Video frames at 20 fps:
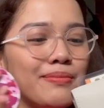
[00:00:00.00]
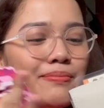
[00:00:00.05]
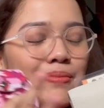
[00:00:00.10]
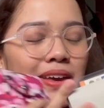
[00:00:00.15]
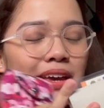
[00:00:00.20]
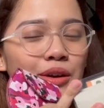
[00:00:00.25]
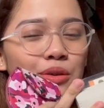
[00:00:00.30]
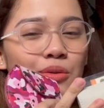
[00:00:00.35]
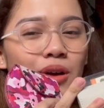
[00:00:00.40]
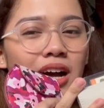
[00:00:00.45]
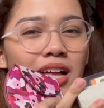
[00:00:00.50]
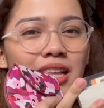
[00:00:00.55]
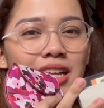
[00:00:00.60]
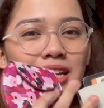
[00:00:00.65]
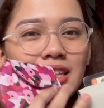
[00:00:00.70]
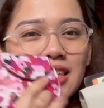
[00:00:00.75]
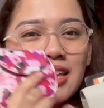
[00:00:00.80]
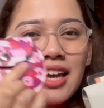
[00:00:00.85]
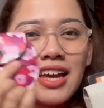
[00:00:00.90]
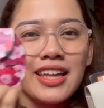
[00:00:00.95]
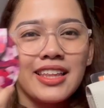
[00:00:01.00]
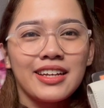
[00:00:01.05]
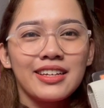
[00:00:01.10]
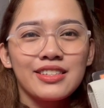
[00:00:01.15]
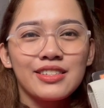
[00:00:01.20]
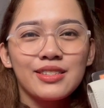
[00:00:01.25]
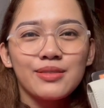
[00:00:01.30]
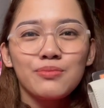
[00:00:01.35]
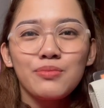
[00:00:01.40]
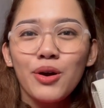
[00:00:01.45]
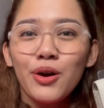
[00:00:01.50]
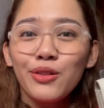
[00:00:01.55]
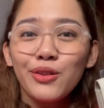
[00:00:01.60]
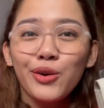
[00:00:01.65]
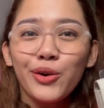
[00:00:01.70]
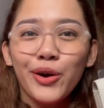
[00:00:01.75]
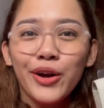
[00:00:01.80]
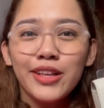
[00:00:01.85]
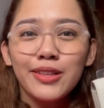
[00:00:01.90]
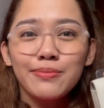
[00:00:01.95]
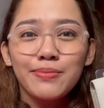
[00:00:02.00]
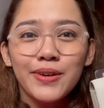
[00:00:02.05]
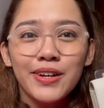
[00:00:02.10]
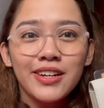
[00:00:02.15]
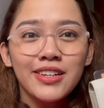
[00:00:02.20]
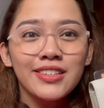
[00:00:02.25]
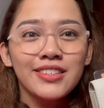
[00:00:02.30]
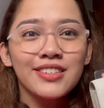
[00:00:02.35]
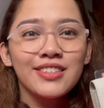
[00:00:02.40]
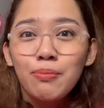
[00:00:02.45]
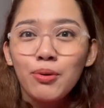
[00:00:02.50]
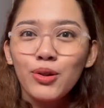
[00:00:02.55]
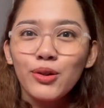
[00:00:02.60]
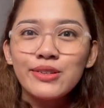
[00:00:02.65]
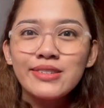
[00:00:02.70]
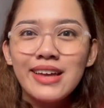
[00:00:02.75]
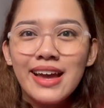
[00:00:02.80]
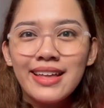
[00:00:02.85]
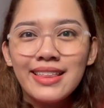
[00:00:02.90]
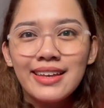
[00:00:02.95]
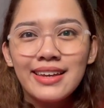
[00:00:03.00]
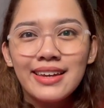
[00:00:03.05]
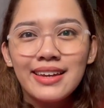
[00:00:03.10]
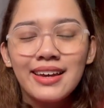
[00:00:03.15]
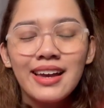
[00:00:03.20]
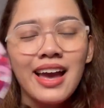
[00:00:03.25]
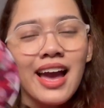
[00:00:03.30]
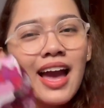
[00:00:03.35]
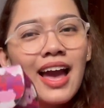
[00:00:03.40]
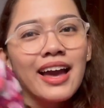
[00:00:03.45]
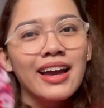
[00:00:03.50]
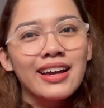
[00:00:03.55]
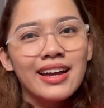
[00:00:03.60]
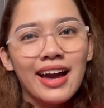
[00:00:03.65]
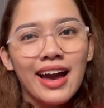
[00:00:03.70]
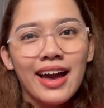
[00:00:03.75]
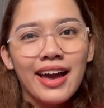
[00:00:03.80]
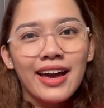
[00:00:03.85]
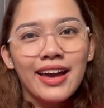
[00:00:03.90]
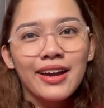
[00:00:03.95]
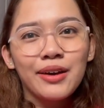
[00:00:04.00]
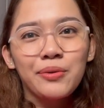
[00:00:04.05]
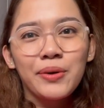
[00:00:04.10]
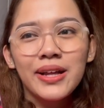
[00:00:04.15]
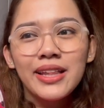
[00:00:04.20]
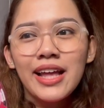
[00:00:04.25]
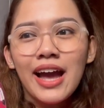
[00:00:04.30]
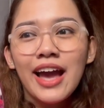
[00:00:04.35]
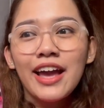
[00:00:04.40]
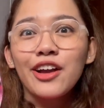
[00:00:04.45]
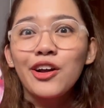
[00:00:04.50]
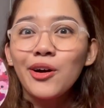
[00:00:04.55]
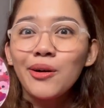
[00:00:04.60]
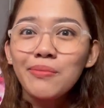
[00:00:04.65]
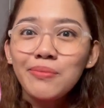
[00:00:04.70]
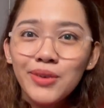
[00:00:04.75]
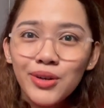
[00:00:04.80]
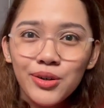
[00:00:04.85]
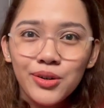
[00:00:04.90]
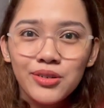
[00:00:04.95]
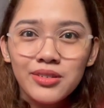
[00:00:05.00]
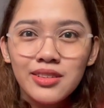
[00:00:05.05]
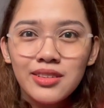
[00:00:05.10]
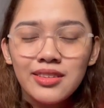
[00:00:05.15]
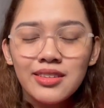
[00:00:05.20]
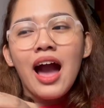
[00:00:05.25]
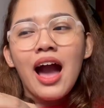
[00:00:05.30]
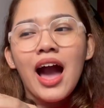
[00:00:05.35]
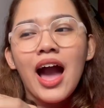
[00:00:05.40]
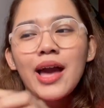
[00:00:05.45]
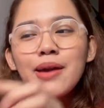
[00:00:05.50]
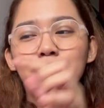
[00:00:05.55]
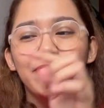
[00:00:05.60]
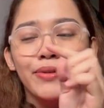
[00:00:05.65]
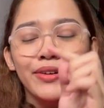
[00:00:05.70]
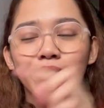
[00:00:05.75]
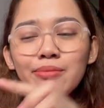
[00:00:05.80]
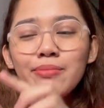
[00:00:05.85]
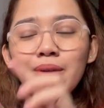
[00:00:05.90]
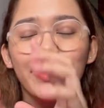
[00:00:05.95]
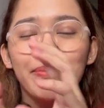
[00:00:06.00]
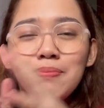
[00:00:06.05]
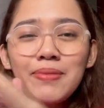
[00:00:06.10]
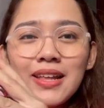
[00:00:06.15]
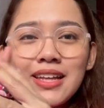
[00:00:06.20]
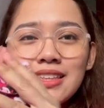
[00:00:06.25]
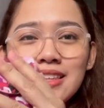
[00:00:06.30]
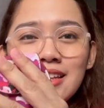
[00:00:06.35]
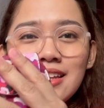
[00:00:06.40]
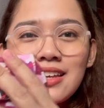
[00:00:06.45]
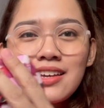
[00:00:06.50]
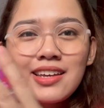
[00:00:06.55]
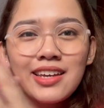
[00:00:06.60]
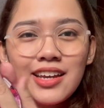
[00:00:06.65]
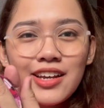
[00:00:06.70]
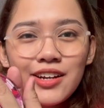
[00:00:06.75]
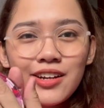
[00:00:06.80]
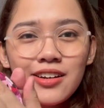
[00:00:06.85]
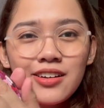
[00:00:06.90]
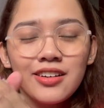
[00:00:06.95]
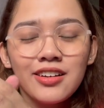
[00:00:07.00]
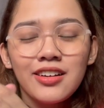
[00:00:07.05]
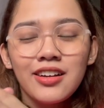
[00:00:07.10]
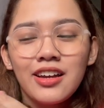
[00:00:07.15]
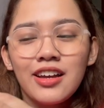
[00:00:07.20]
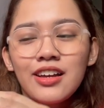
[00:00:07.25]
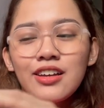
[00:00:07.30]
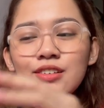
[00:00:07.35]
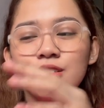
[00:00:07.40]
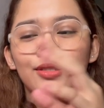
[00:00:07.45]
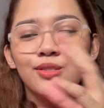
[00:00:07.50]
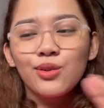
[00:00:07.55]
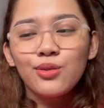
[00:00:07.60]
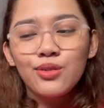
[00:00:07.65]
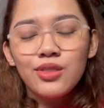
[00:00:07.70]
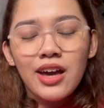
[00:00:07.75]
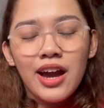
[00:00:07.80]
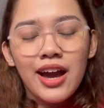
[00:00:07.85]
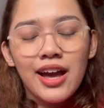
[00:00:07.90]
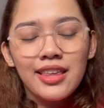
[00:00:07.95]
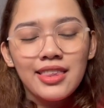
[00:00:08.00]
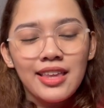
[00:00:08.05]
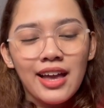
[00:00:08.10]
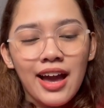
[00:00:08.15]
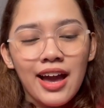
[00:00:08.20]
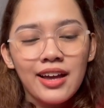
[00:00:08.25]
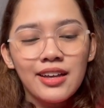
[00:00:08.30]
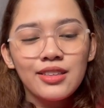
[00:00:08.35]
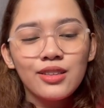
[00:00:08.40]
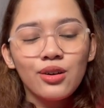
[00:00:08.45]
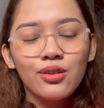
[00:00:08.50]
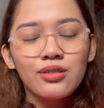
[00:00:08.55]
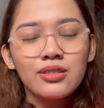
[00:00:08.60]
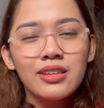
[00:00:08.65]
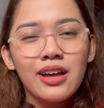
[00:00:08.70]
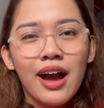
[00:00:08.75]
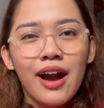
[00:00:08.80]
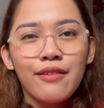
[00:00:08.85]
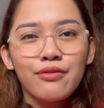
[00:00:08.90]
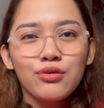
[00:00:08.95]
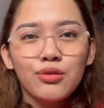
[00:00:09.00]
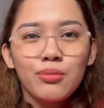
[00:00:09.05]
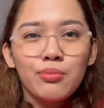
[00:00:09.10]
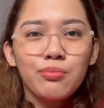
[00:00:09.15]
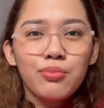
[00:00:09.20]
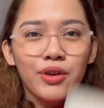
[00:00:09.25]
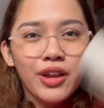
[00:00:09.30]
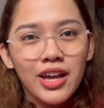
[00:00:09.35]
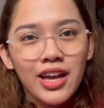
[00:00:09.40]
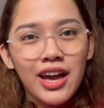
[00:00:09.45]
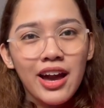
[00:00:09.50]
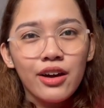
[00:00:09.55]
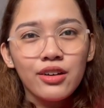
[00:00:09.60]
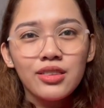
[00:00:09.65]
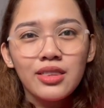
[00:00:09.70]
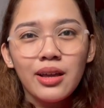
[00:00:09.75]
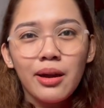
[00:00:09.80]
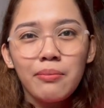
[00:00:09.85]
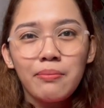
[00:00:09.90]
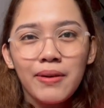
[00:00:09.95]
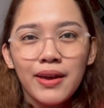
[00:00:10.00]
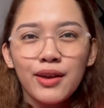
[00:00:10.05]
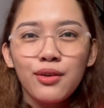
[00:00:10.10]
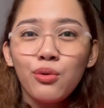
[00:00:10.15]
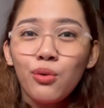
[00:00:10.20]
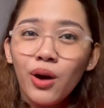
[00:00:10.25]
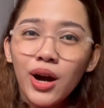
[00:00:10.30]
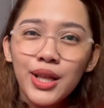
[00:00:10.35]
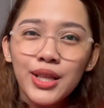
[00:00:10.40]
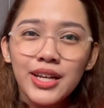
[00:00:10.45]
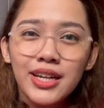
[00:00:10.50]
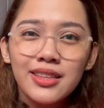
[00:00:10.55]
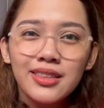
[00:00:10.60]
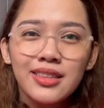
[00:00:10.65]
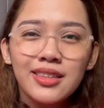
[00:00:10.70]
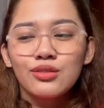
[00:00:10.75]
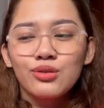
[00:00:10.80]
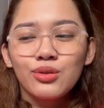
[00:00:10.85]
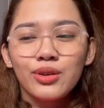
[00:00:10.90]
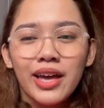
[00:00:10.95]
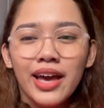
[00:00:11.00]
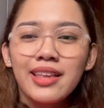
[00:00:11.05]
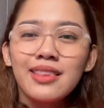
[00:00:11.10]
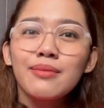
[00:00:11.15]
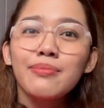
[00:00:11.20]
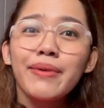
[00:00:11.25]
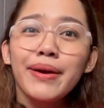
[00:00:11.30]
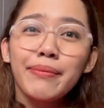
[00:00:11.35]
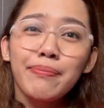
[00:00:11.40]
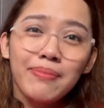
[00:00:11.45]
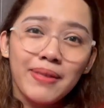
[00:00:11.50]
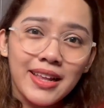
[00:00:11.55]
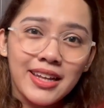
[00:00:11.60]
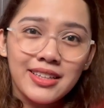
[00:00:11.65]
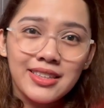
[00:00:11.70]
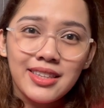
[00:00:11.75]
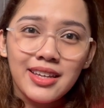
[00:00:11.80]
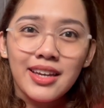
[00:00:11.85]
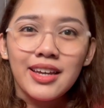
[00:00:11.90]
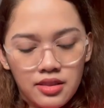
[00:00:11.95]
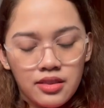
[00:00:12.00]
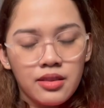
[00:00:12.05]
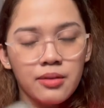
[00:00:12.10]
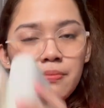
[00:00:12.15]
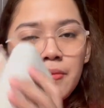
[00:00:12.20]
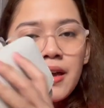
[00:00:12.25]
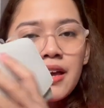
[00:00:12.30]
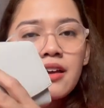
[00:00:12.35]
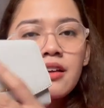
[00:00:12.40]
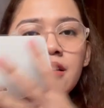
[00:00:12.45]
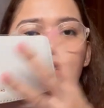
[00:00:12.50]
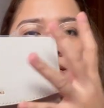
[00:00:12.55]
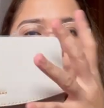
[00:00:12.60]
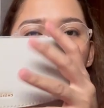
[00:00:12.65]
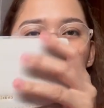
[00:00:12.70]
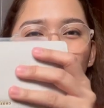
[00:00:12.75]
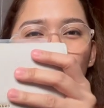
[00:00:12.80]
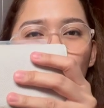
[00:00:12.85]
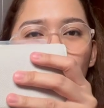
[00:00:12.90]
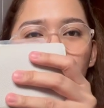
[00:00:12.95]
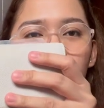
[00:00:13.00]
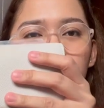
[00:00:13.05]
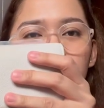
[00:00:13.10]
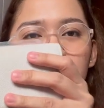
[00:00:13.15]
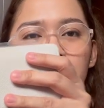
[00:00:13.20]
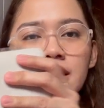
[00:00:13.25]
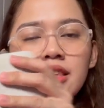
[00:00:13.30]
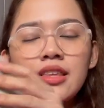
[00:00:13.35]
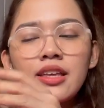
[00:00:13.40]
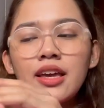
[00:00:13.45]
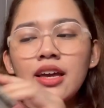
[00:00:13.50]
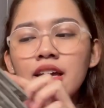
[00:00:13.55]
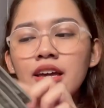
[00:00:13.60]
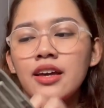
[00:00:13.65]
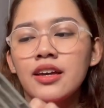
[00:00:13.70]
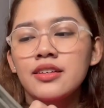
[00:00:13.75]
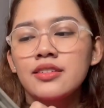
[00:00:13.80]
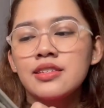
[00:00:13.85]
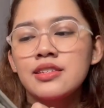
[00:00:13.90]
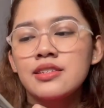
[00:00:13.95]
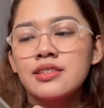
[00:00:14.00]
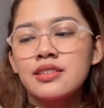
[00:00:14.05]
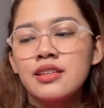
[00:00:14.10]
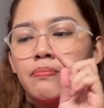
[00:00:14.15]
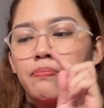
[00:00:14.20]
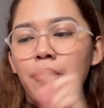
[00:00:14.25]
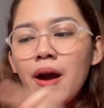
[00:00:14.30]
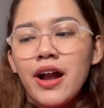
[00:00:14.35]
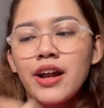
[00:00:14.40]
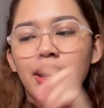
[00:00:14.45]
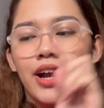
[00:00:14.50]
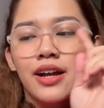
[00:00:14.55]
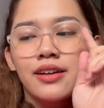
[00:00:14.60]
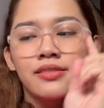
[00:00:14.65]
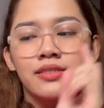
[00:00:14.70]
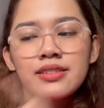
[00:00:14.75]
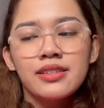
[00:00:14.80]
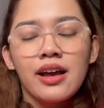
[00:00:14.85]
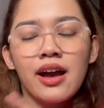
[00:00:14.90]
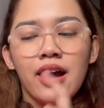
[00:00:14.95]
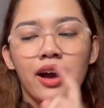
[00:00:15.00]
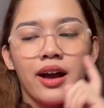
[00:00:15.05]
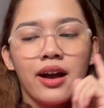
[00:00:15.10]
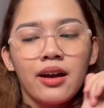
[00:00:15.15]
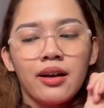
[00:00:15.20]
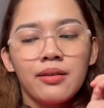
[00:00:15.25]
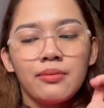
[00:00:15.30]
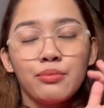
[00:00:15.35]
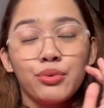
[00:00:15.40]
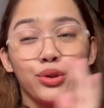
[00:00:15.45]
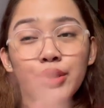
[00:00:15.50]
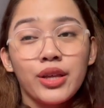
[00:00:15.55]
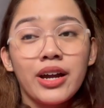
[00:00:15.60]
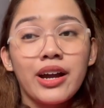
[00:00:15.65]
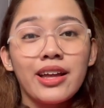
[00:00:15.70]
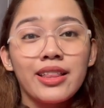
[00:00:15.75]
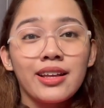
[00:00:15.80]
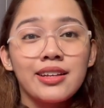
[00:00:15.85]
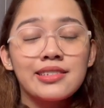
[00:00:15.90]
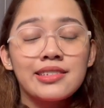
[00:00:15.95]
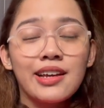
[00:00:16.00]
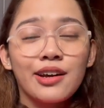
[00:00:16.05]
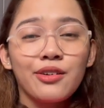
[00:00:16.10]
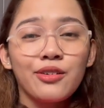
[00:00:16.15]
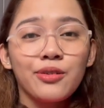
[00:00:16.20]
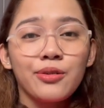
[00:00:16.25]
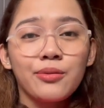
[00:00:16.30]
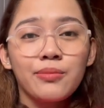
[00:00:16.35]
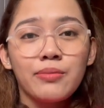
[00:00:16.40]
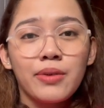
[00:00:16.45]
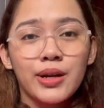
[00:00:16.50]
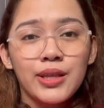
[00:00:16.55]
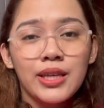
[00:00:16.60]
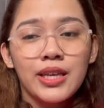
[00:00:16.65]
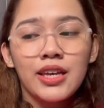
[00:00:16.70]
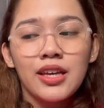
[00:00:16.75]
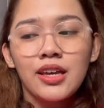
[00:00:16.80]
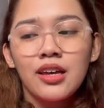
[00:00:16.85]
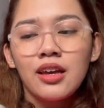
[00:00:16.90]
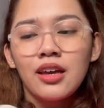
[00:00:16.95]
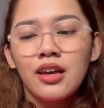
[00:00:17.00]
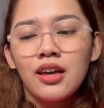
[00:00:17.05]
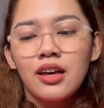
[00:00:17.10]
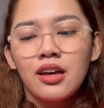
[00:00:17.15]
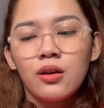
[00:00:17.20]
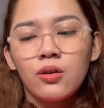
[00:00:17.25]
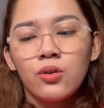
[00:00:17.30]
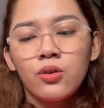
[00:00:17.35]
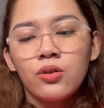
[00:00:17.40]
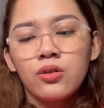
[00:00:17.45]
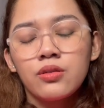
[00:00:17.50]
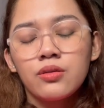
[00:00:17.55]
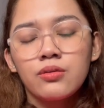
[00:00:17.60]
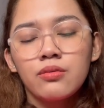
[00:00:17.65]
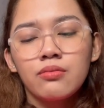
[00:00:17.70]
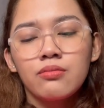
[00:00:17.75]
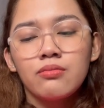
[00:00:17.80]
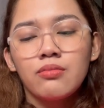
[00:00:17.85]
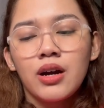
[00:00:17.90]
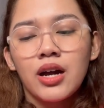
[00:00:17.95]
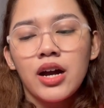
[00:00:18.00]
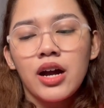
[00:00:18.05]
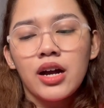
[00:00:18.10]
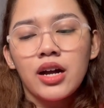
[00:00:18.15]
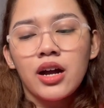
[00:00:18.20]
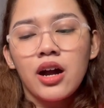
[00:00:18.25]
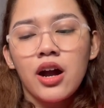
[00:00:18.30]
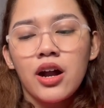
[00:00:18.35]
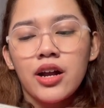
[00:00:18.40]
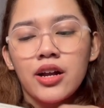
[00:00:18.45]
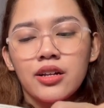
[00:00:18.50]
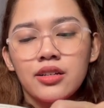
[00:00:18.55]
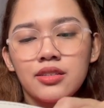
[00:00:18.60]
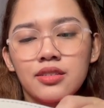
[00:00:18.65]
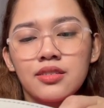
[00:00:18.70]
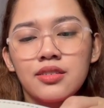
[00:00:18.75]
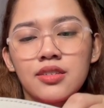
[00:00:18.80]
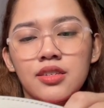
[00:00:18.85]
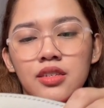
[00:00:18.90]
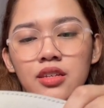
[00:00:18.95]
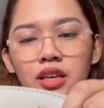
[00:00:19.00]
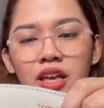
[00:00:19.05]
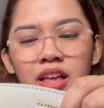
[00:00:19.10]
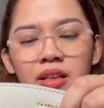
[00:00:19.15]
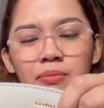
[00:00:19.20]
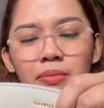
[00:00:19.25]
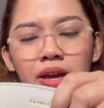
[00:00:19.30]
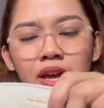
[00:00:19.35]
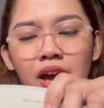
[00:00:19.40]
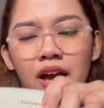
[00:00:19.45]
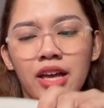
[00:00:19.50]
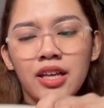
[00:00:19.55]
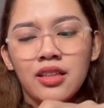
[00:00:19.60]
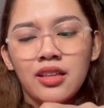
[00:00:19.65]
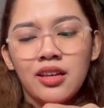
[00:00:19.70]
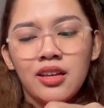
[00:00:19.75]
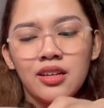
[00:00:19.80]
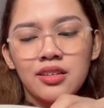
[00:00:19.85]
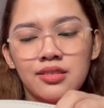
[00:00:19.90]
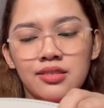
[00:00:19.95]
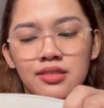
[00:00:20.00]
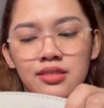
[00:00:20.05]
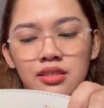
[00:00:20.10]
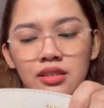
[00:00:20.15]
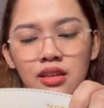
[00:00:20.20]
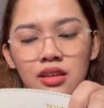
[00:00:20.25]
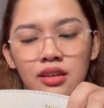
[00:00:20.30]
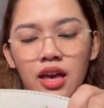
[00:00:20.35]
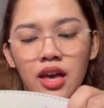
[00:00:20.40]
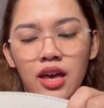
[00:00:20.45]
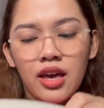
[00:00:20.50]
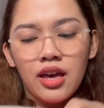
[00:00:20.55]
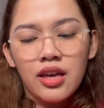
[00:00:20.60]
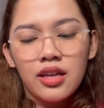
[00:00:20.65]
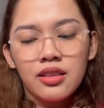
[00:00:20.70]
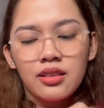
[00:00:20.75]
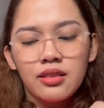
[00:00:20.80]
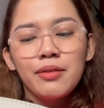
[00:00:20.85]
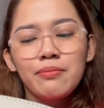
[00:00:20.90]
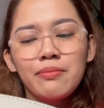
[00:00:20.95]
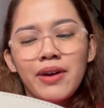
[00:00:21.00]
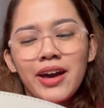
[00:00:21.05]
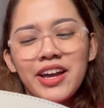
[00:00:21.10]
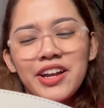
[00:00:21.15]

Big wallet and a small coin purse. Pulos ani, kay when I commute, I put my pliti here so that I don't have to bring out a big wallet to get my pliti. The big wallet is para sa butanganan sa kong money o mga cards and my IDs and my